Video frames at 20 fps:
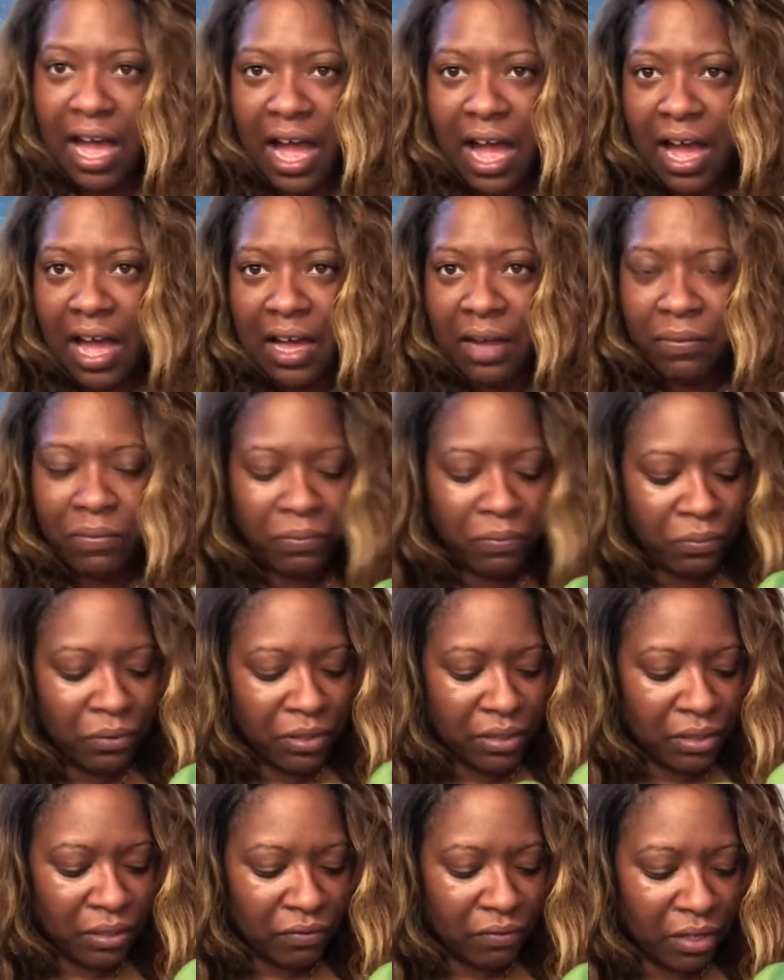I
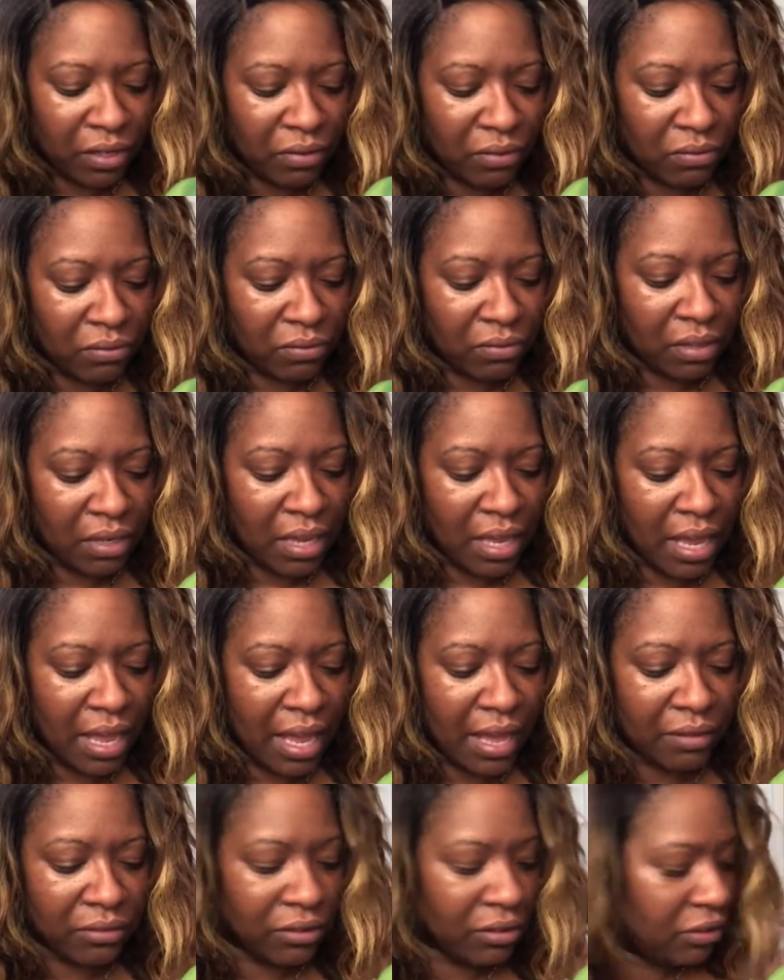wouldn't have known
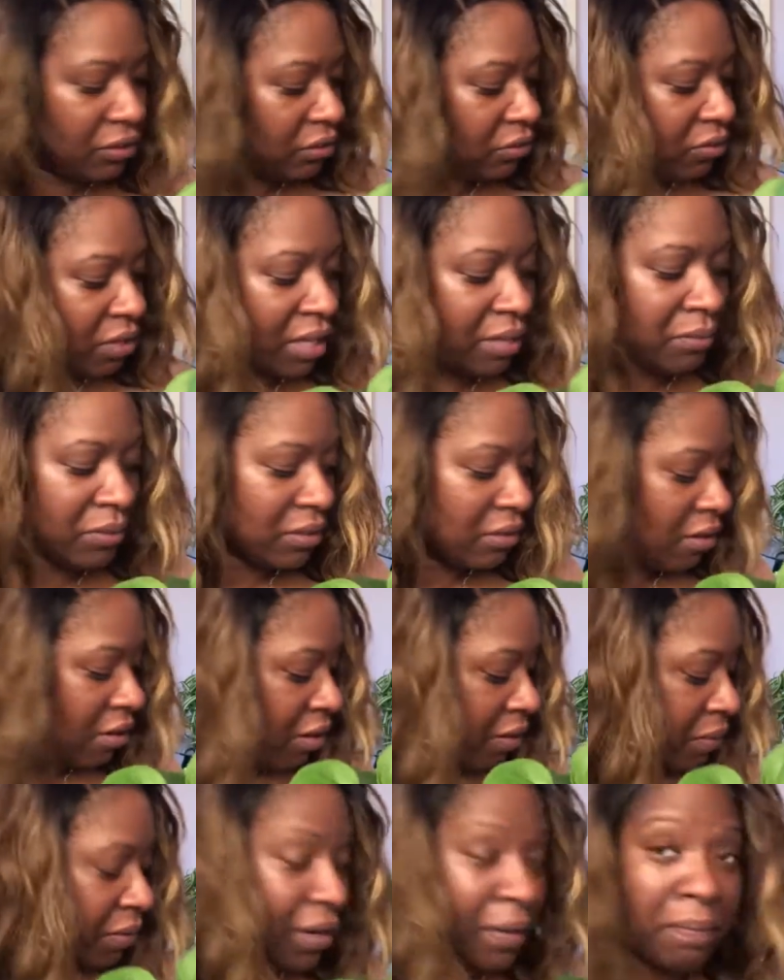how to do. I'm
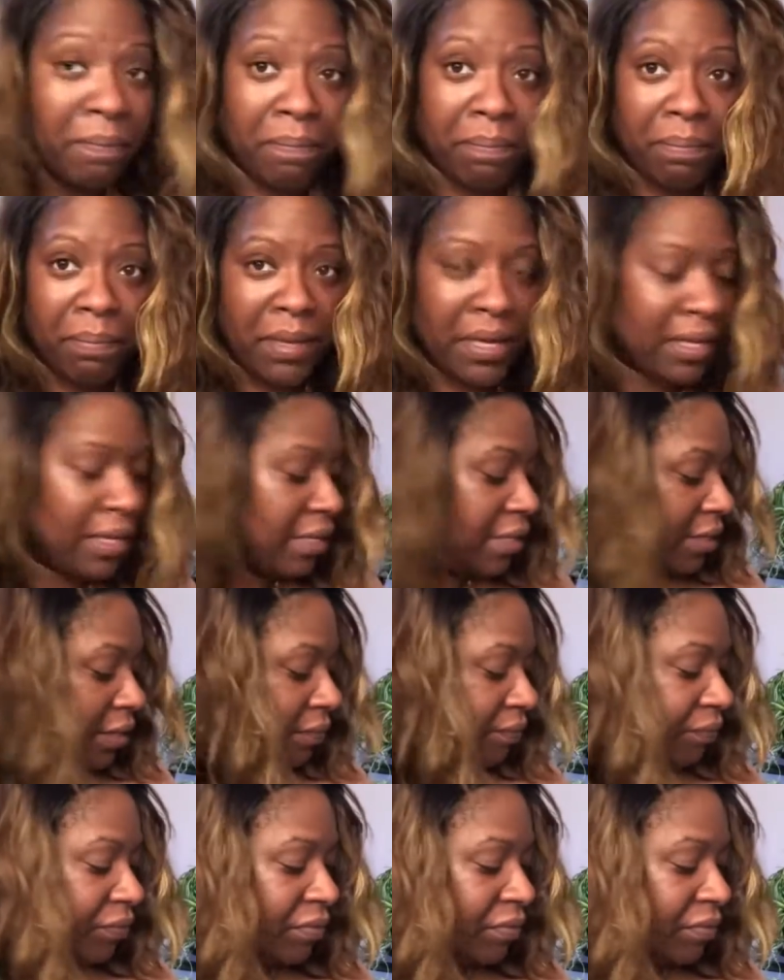sorry, but I'm picking